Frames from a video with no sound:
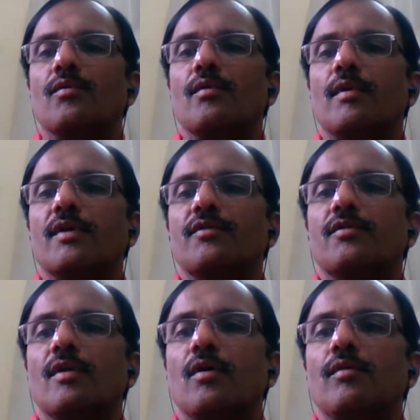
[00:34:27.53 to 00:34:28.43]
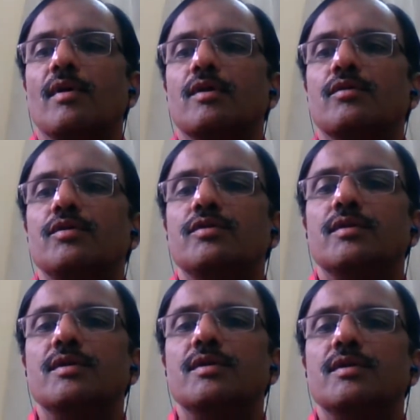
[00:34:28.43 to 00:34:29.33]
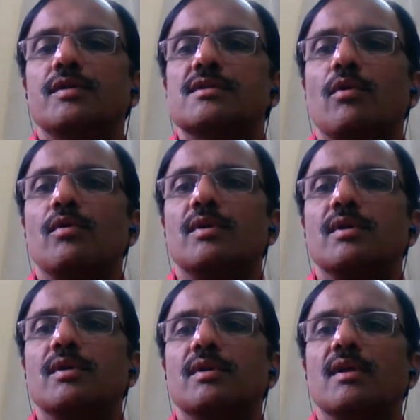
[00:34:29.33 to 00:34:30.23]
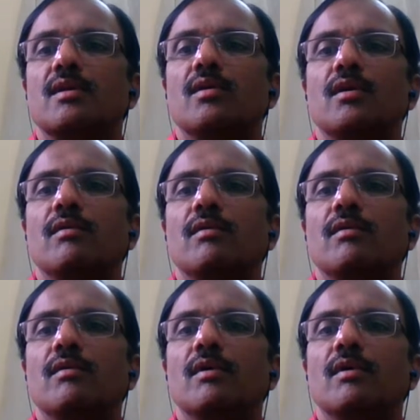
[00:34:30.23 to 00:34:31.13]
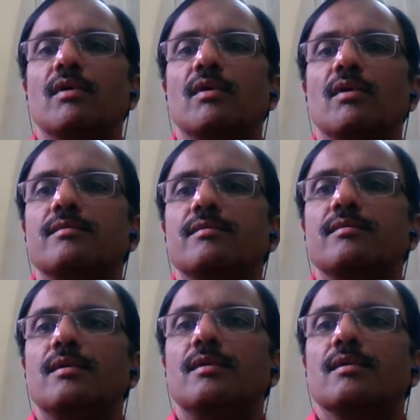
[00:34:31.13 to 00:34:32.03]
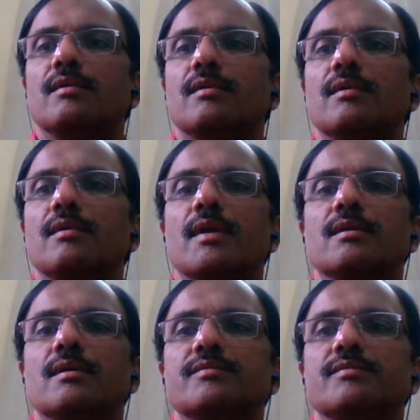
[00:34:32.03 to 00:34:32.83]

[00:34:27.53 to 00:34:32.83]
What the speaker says: so next now we are going to discuss about in the third one, that is in